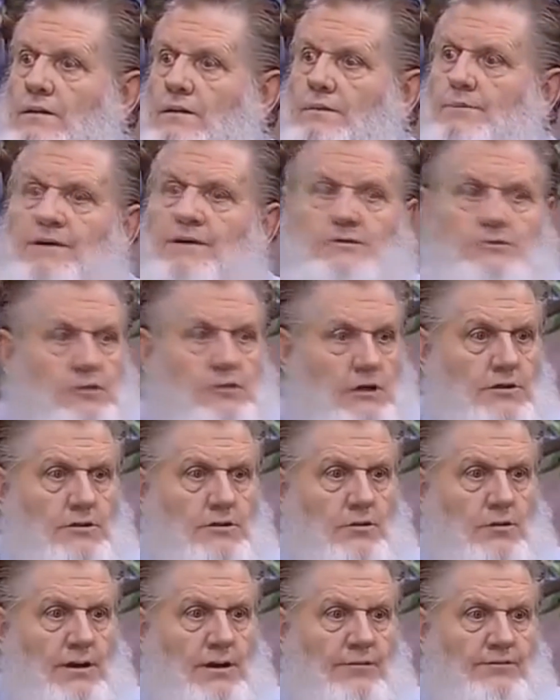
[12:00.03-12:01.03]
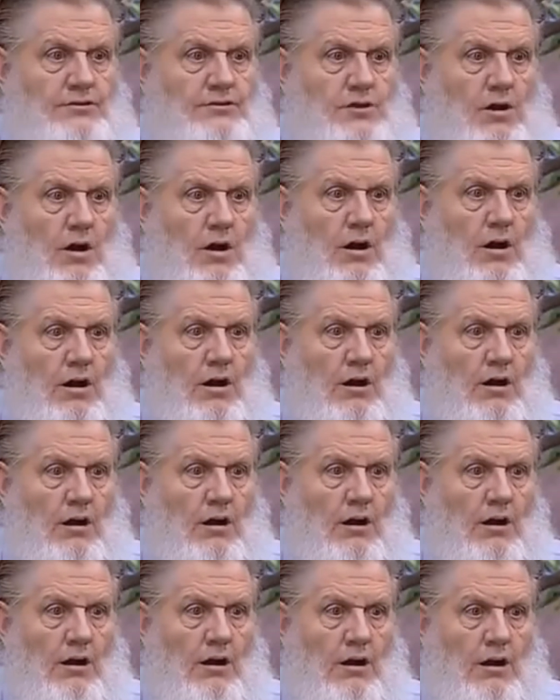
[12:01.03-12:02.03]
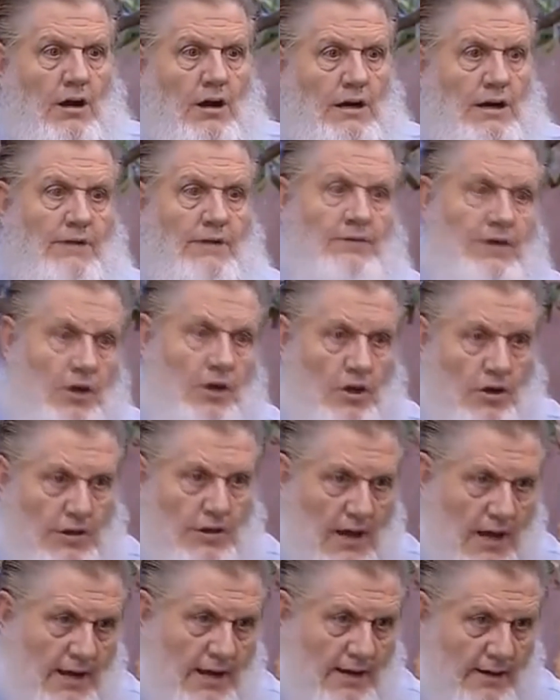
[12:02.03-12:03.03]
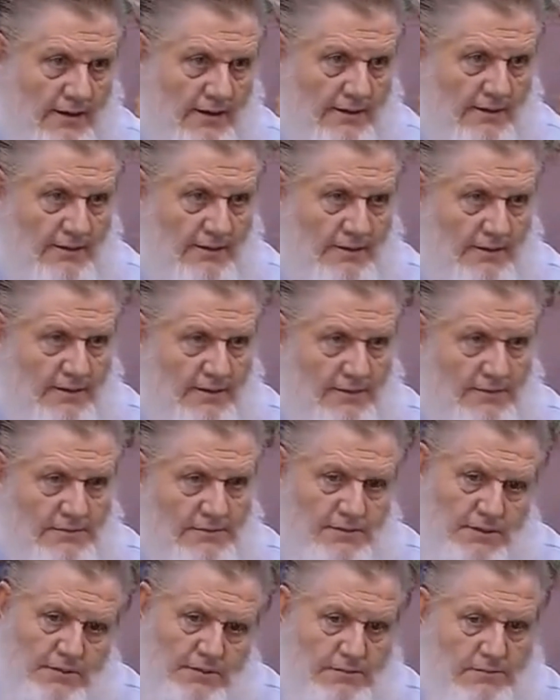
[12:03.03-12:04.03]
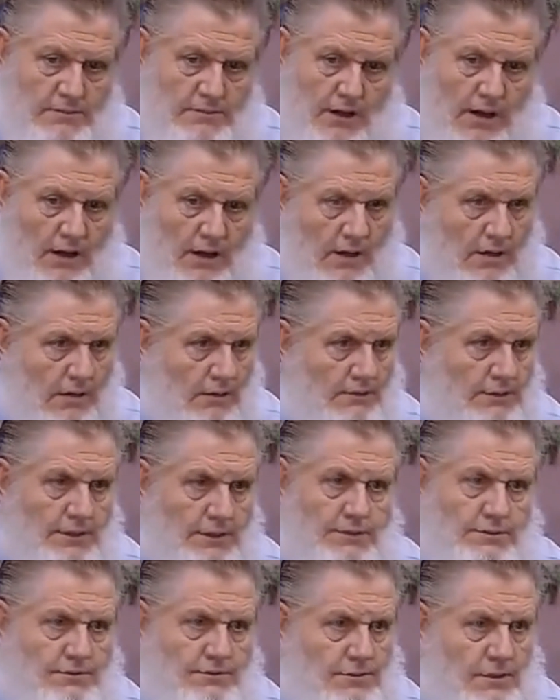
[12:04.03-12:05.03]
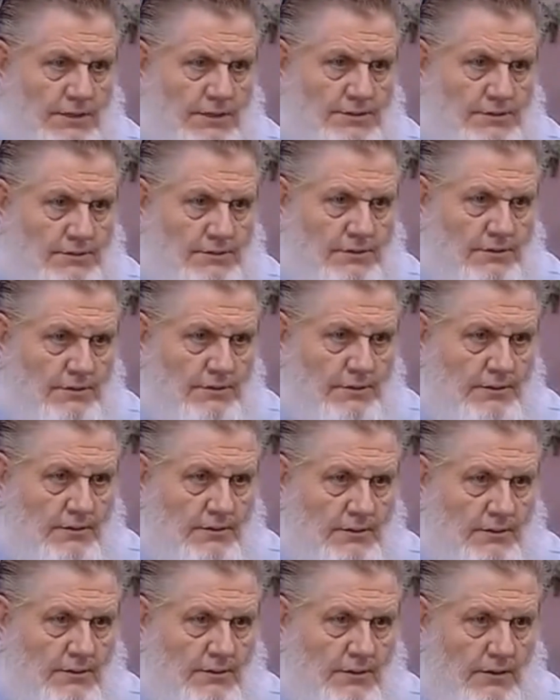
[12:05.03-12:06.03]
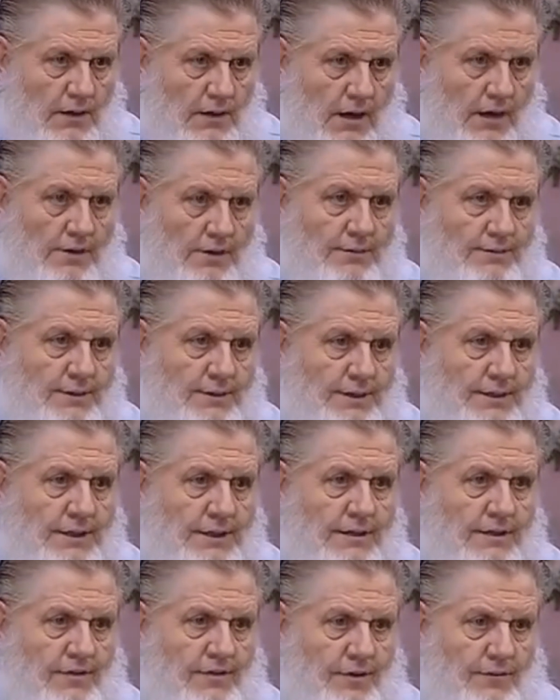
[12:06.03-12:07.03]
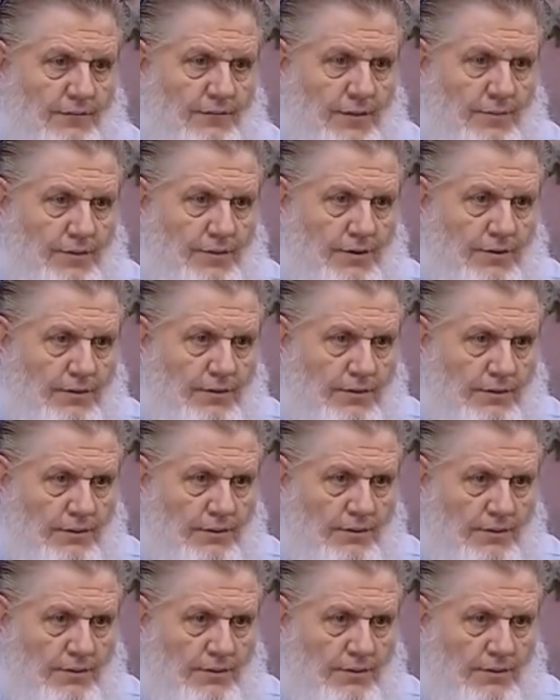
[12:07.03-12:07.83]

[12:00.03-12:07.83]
This is the best treasure we ever saw. He didn't even look at it. He said, I don't need your treasure. I don't need anything from you.